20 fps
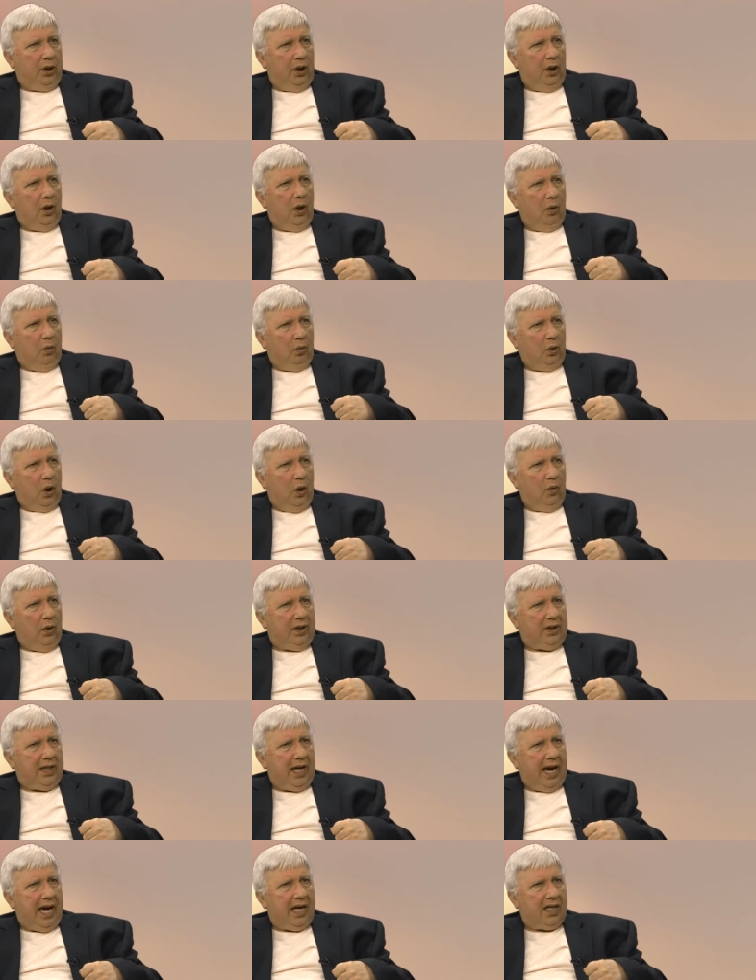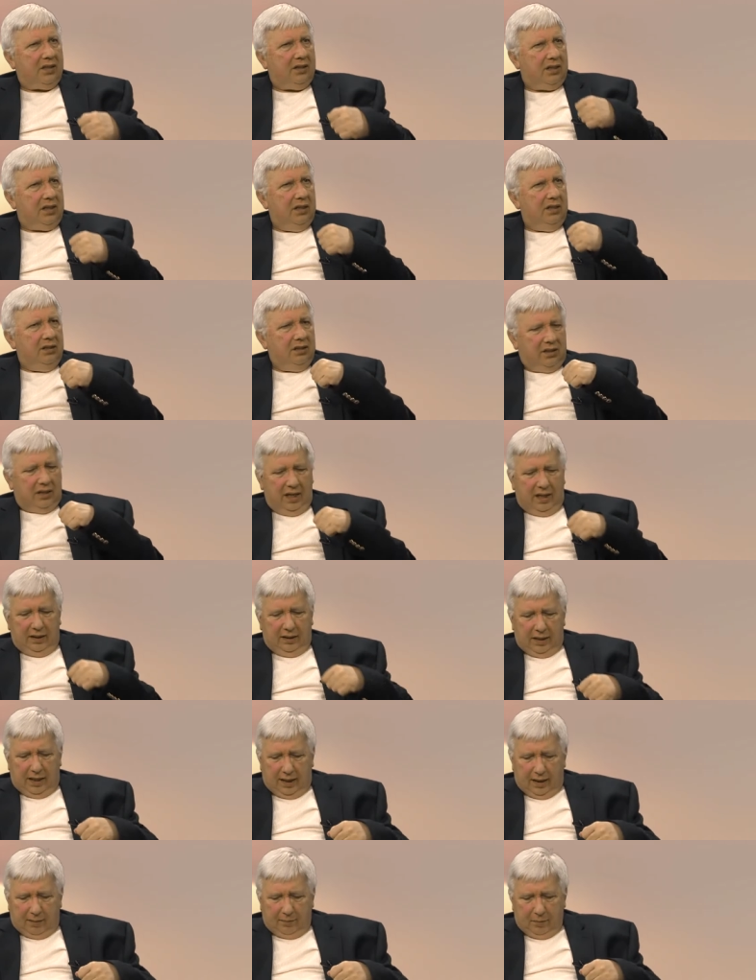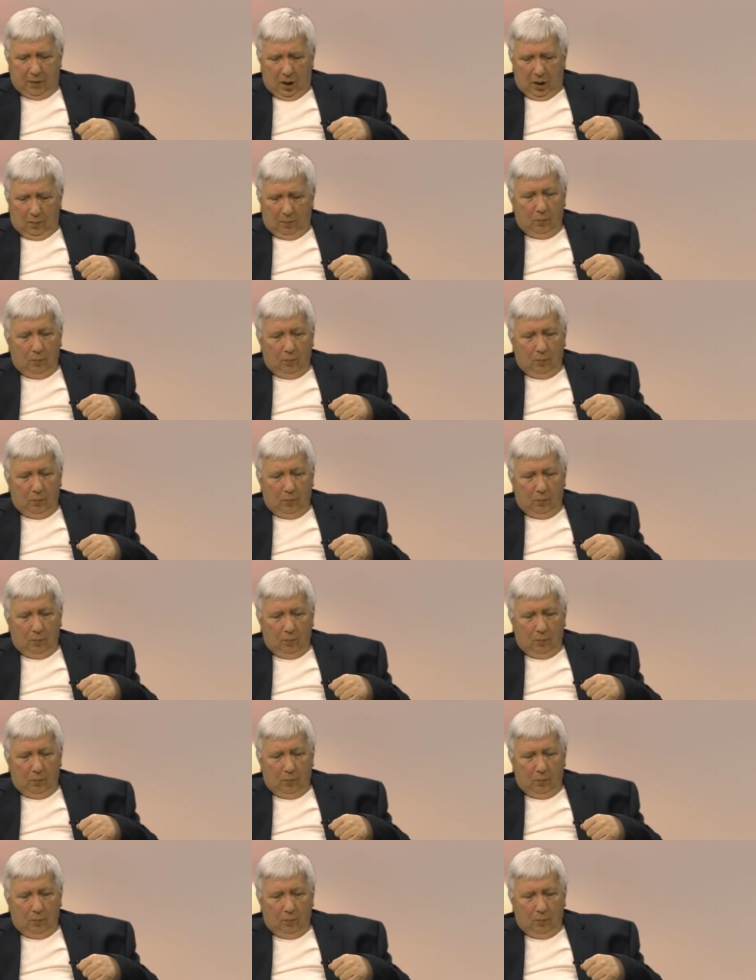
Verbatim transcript: you know, lower taxes and um,